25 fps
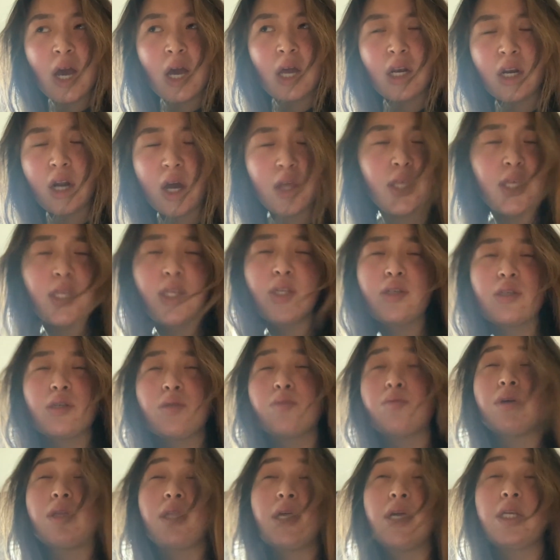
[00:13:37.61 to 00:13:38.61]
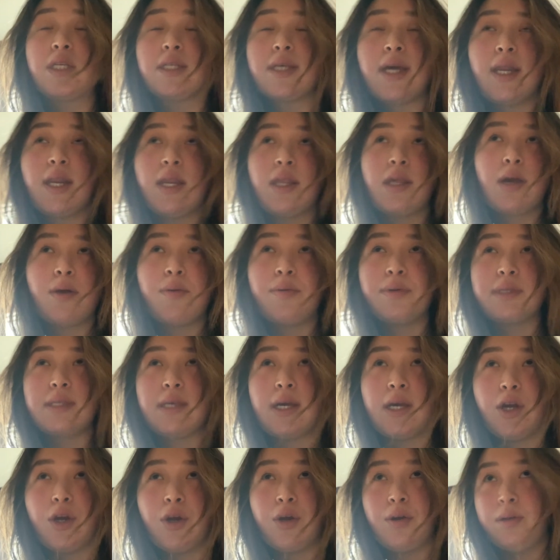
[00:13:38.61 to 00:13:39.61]
not that this is related to anything I was
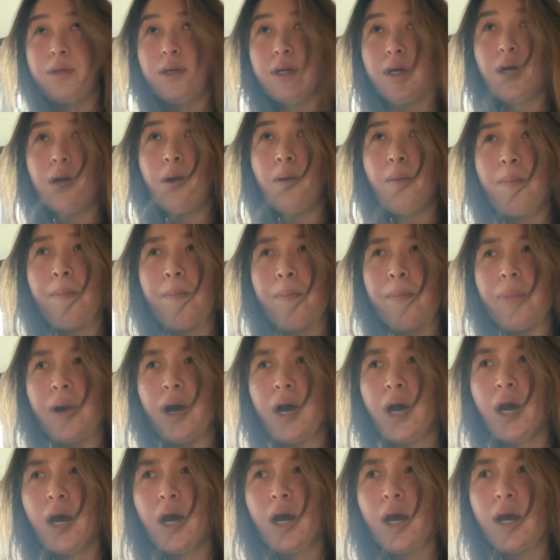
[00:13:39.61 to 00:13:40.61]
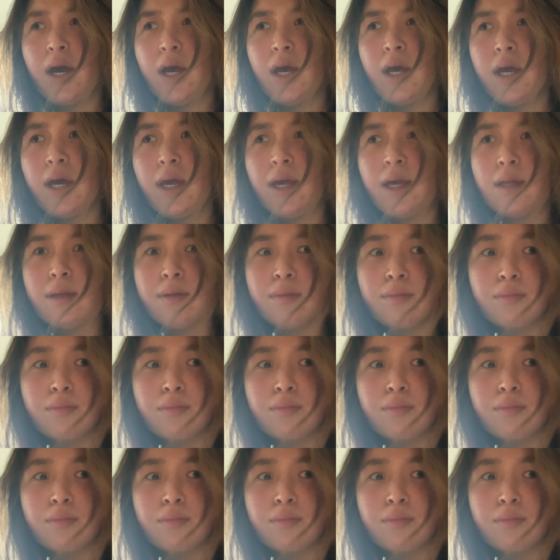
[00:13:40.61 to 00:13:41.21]
saying earlier, but